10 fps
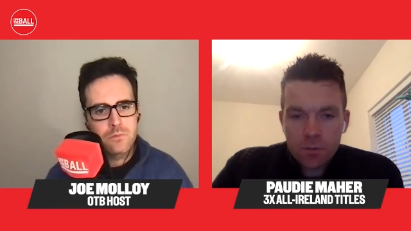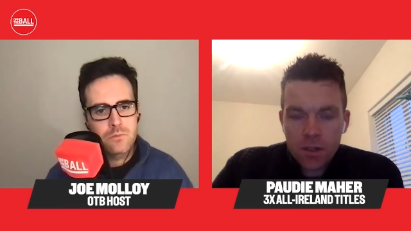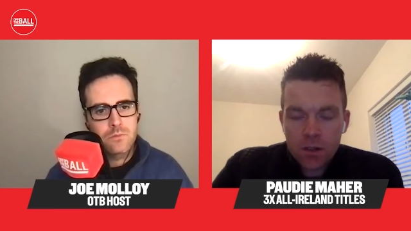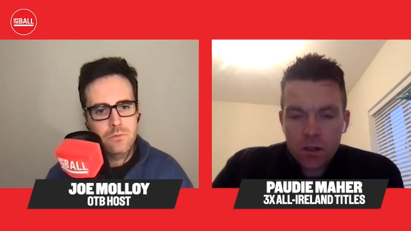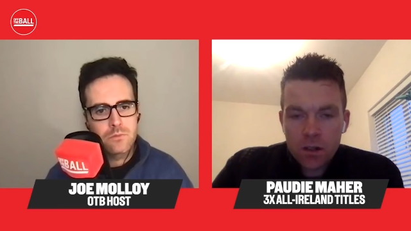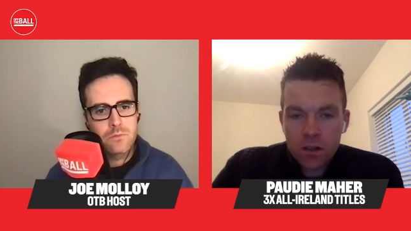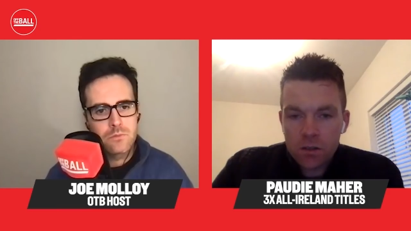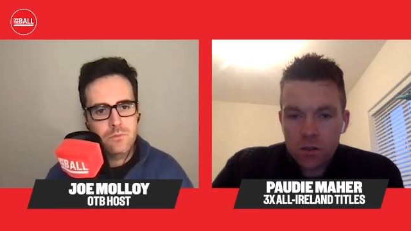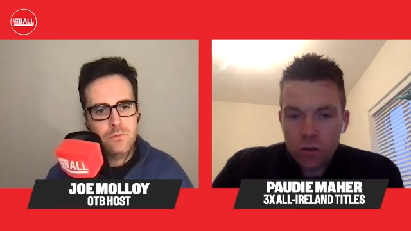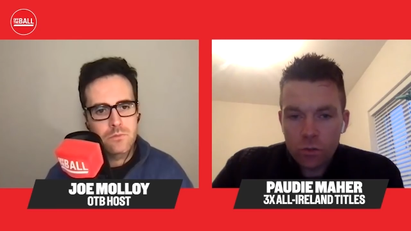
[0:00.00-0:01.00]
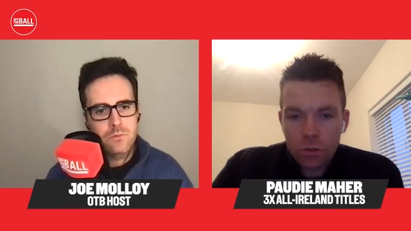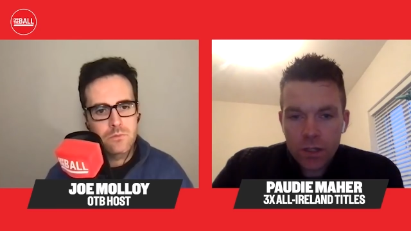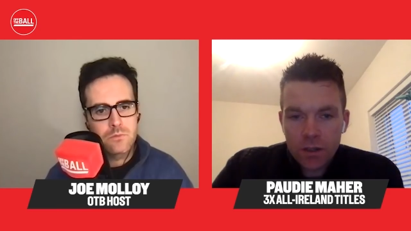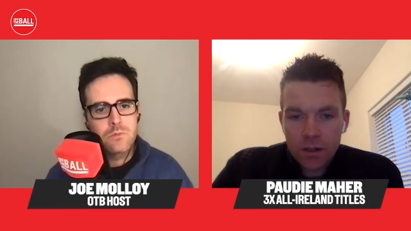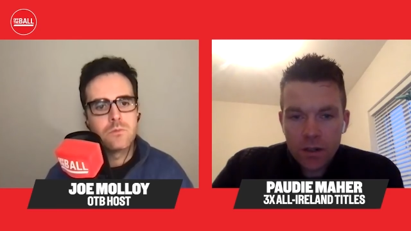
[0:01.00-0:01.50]
Speaker 1: been all consumed with it
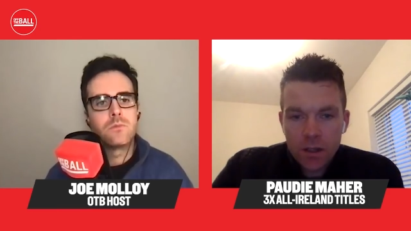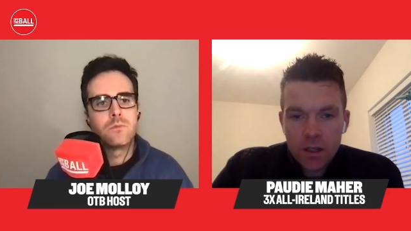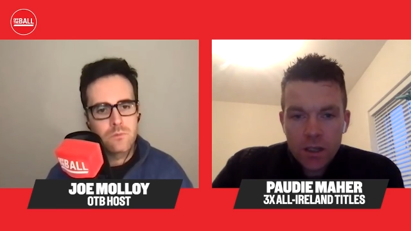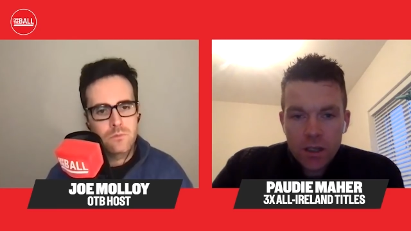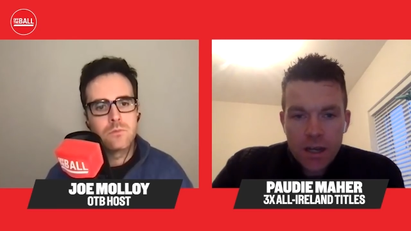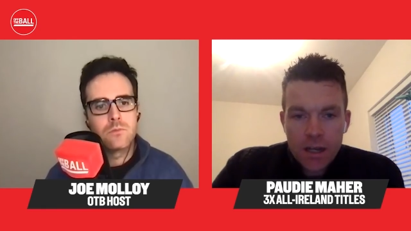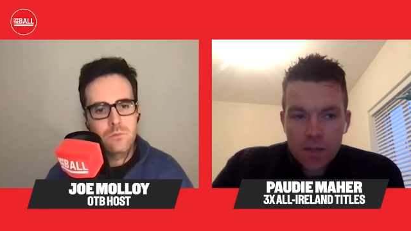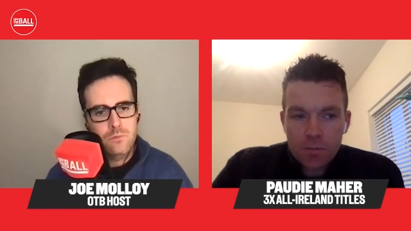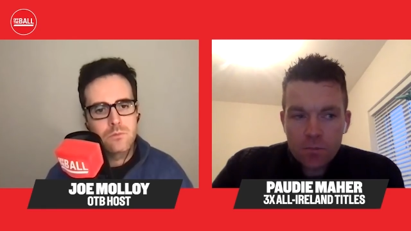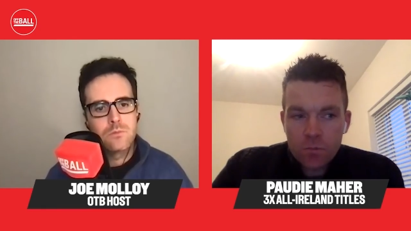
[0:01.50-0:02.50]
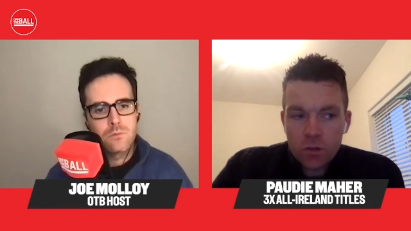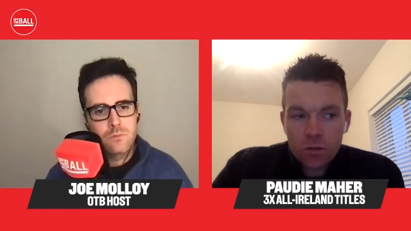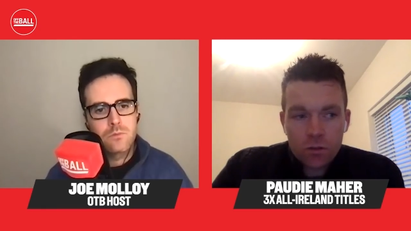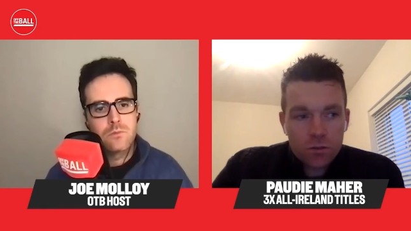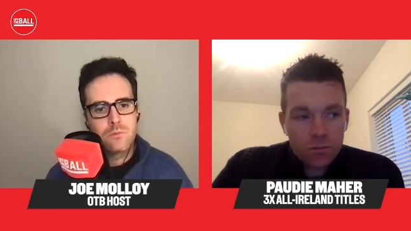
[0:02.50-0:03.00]
um you
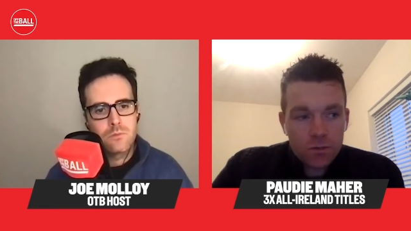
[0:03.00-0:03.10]
know